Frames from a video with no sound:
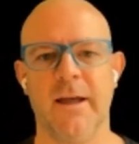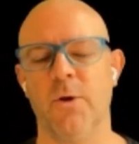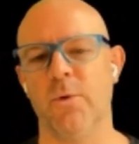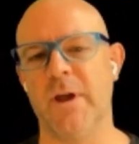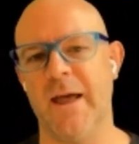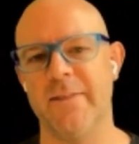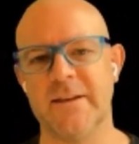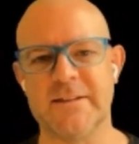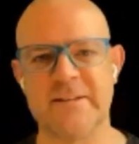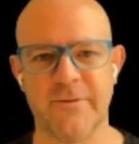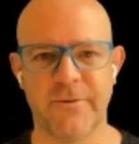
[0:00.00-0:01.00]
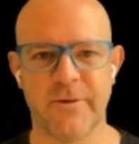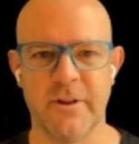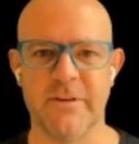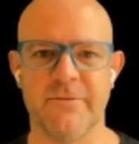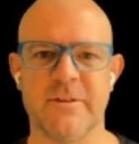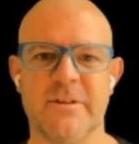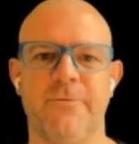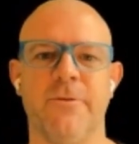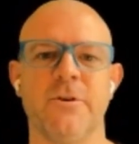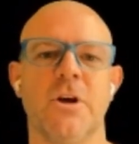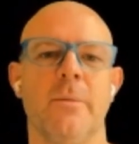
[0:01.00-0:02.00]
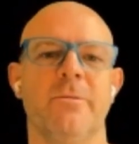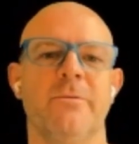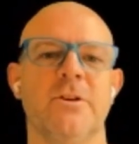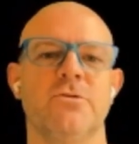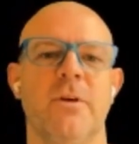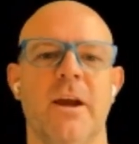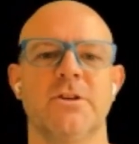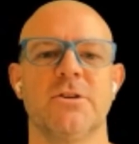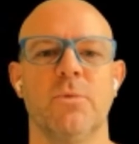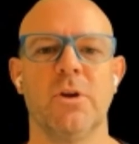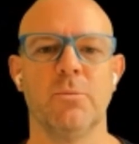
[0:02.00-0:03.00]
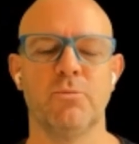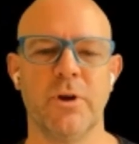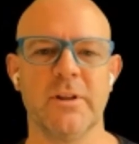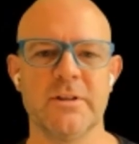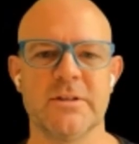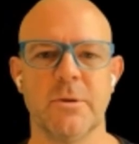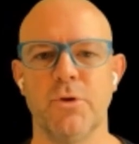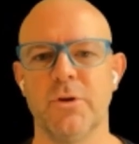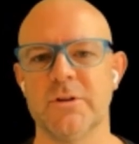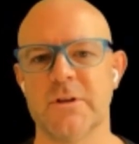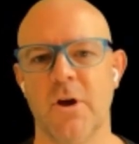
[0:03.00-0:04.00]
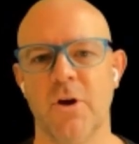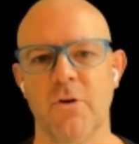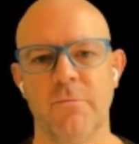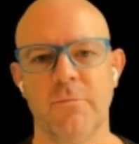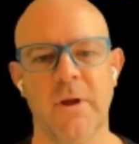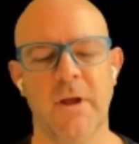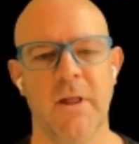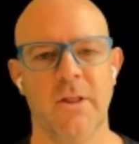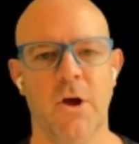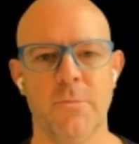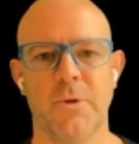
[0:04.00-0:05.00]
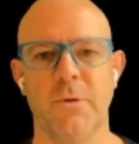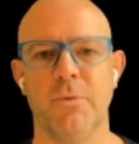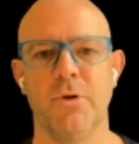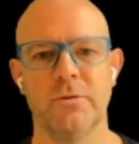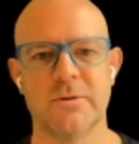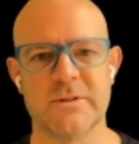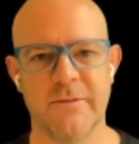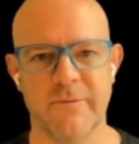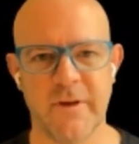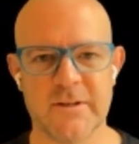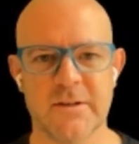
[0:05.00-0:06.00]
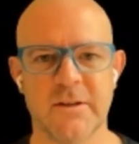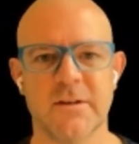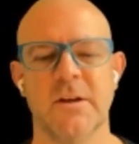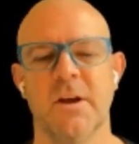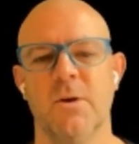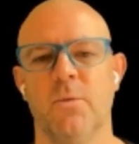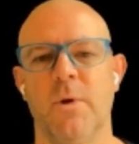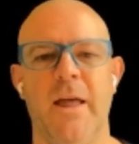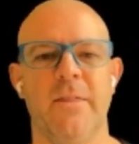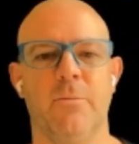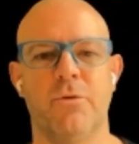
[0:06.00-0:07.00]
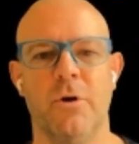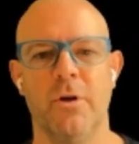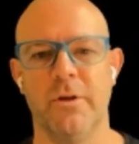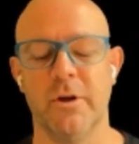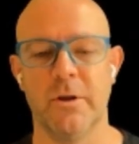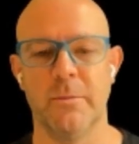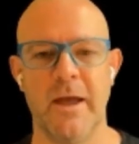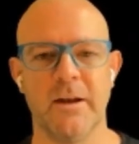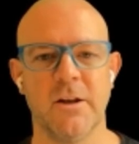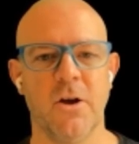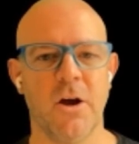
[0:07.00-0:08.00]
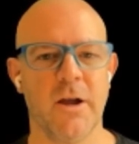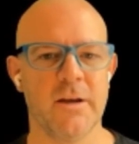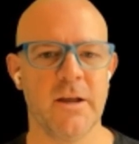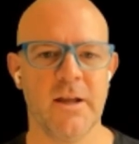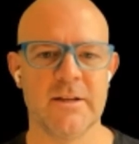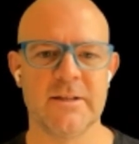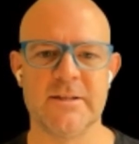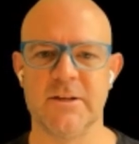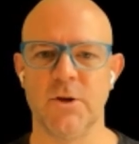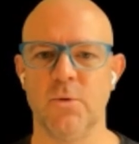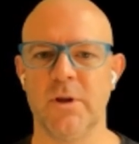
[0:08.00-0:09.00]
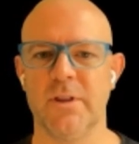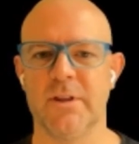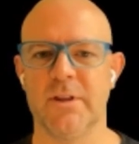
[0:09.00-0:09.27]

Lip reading: We had these different type of interaction. We could bring these computers home. The home computer was invented. We had the command line to deal with